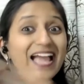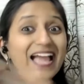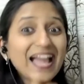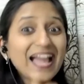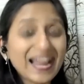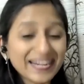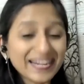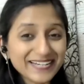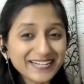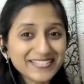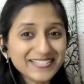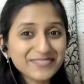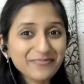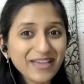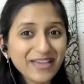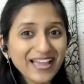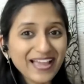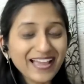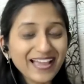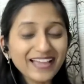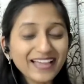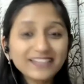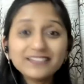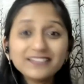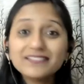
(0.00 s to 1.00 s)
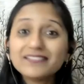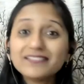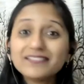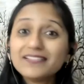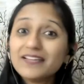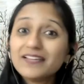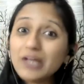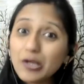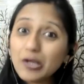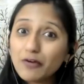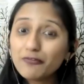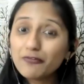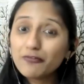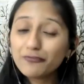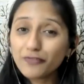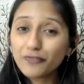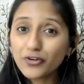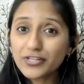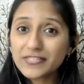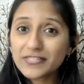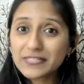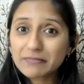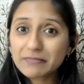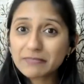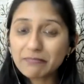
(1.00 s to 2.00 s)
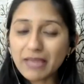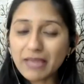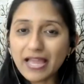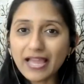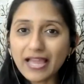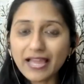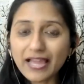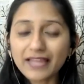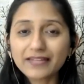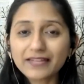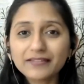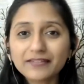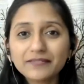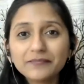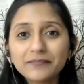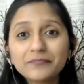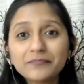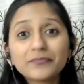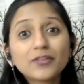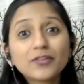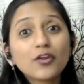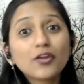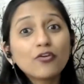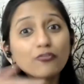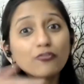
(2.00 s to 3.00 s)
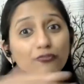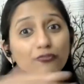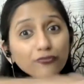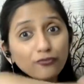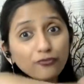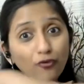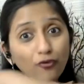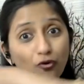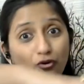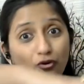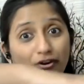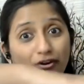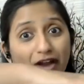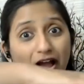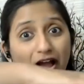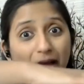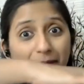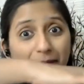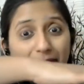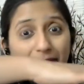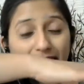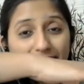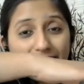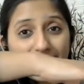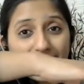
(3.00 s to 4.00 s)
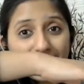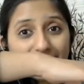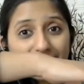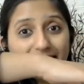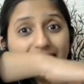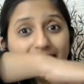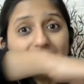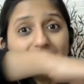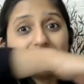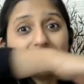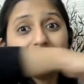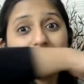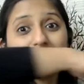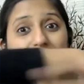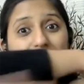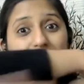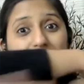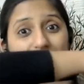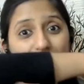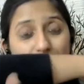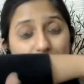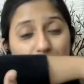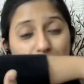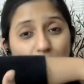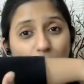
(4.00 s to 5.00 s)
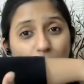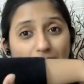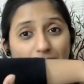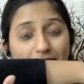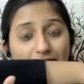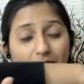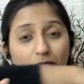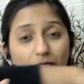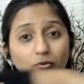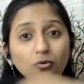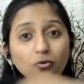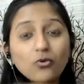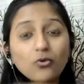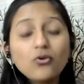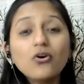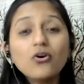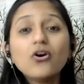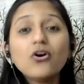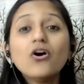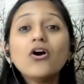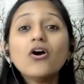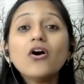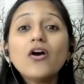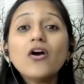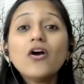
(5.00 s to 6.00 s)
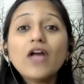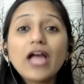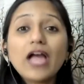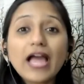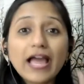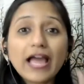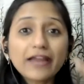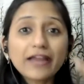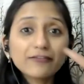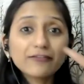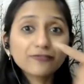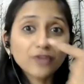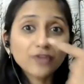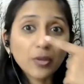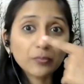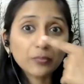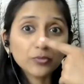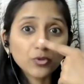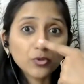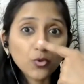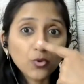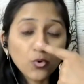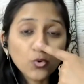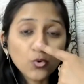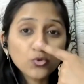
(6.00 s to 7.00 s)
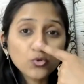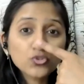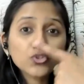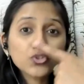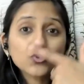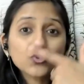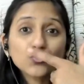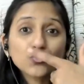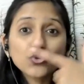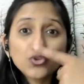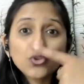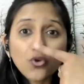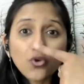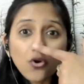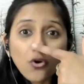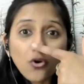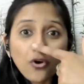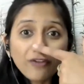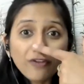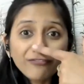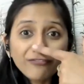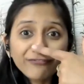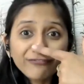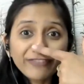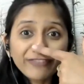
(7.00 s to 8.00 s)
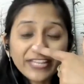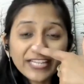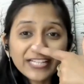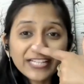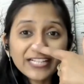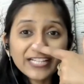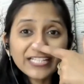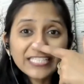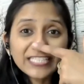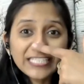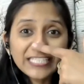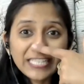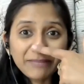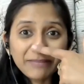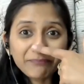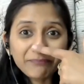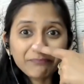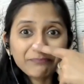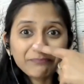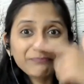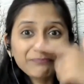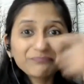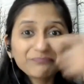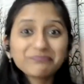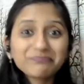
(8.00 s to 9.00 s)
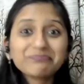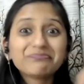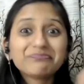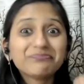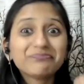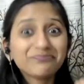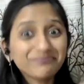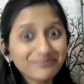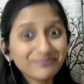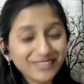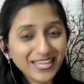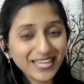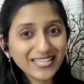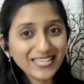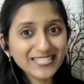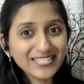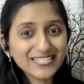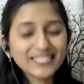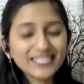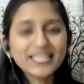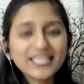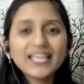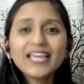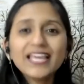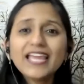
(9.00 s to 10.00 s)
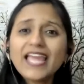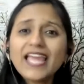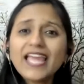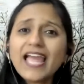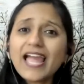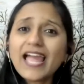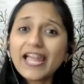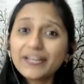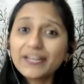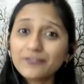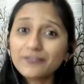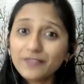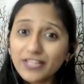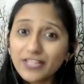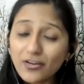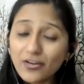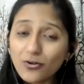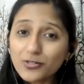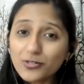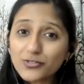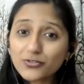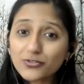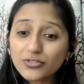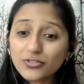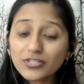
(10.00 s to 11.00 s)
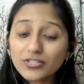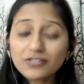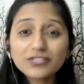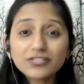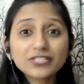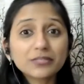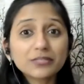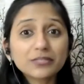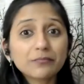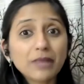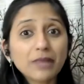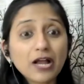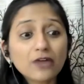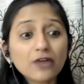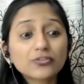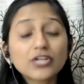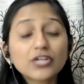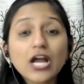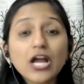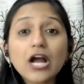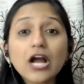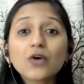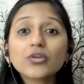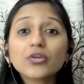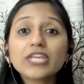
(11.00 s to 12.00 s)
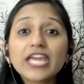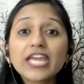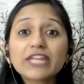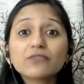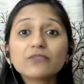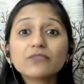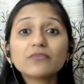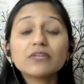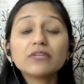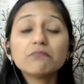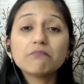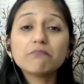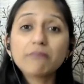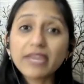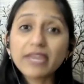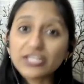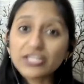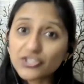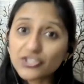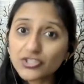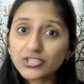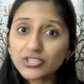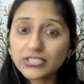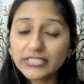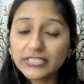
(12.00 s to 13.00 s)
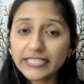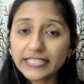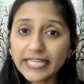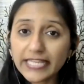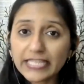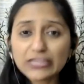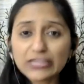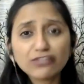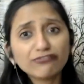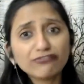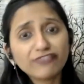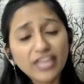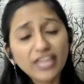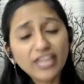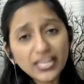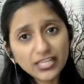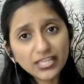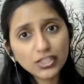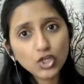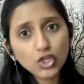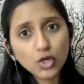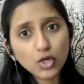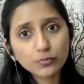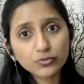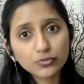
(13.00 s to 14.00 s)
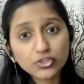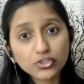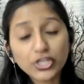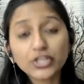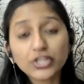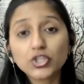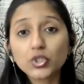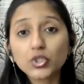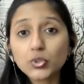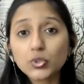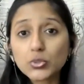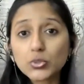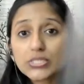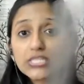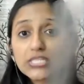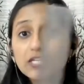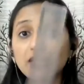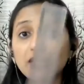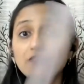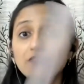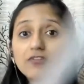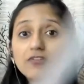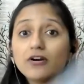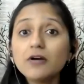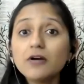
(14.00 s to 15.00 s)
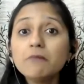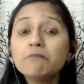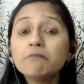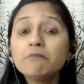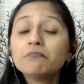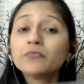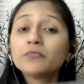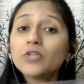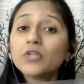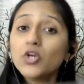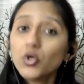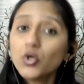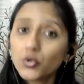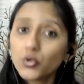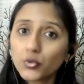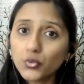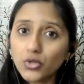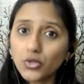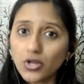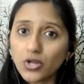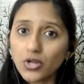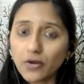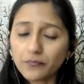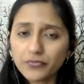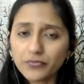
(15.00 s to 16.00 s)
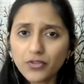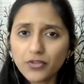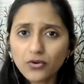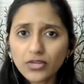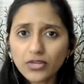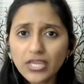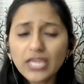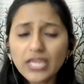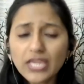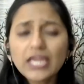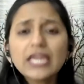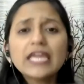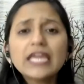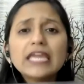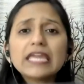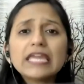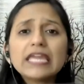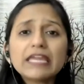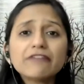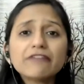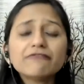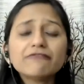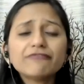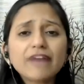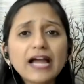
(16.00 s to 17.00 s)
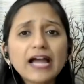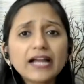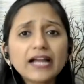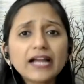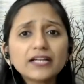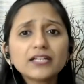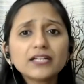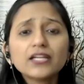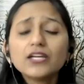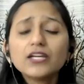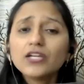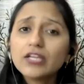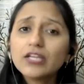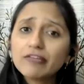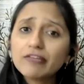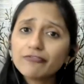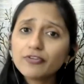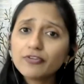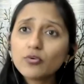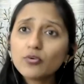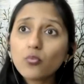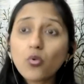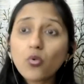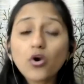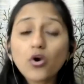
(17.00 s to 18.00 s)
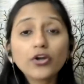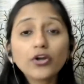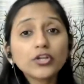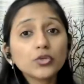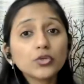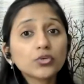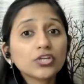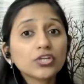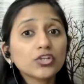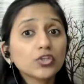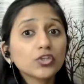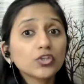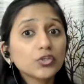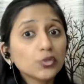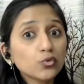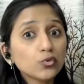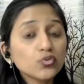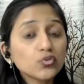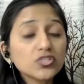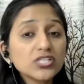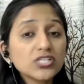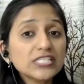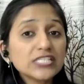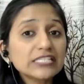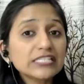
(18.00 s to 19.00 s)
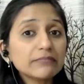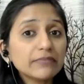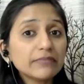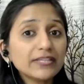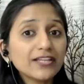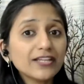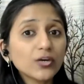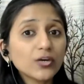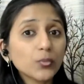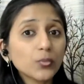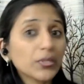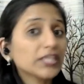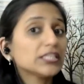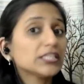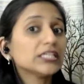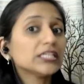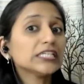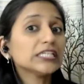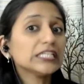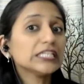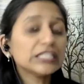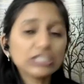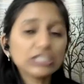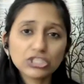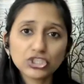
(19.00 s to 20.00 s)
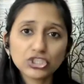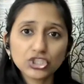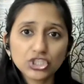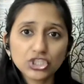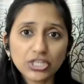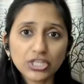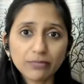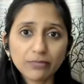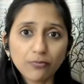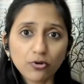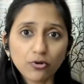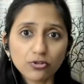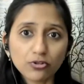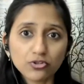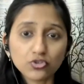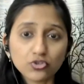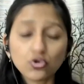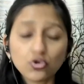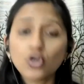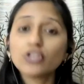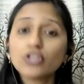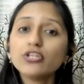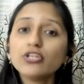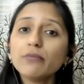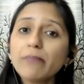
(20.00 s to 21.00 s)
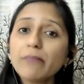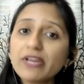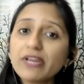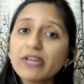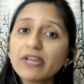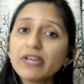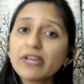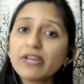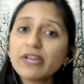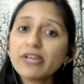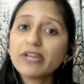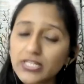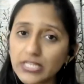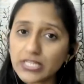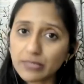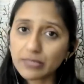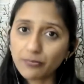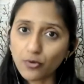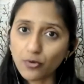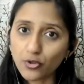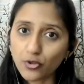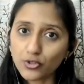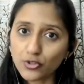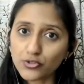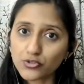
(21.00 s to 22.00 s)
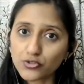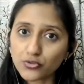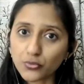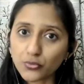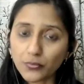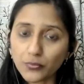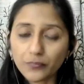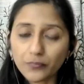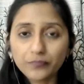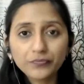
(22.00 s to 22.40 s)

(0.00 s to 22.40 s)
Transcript: Hand span, foot span, forearm length, tip to elbow, and from nose to your fingertip. Yes. And we also learned about how can we measure the length of any object using our ruler. Okay. In fact, if you want, you can use a similar way the inch tape also or the measuring tape also.